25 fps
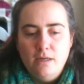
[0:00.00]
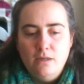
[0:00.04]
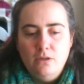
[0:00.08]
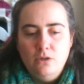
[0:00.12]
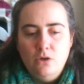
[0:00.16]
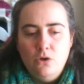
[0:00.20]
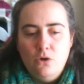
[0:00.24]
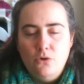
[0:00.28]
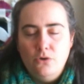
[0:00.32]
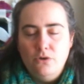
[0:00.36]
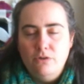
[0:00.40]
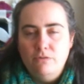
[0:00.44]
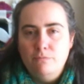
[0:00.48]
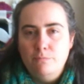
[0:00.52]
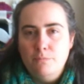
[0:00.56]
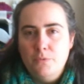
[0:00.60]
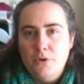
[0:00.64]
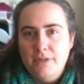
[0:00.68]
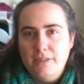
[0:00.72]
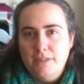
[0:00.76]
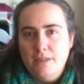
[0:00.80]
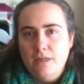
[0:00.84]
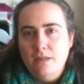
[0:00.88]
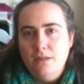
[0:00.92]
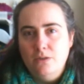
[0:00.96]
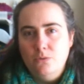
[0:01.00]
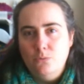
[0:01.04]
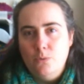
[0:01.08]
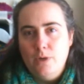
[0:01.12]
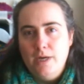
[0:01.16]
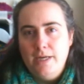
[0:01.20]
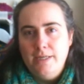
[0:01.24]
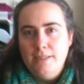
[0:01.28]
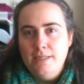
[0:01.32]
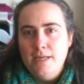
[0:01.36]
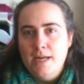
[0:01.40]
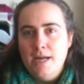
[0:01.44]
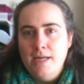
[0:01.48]
a lot of my
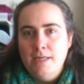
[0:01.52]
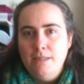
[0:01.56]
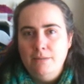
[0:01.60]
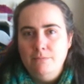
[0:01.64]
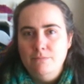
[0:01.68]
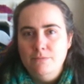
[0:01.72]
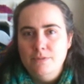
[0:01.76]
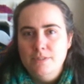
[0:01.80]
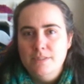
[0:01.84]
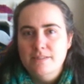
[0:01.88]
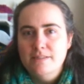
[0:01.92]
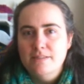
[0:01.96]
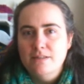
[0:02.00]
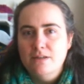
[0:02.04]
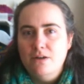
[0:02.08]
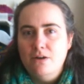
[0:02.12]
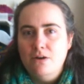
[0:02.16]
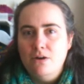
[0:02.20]
colourway names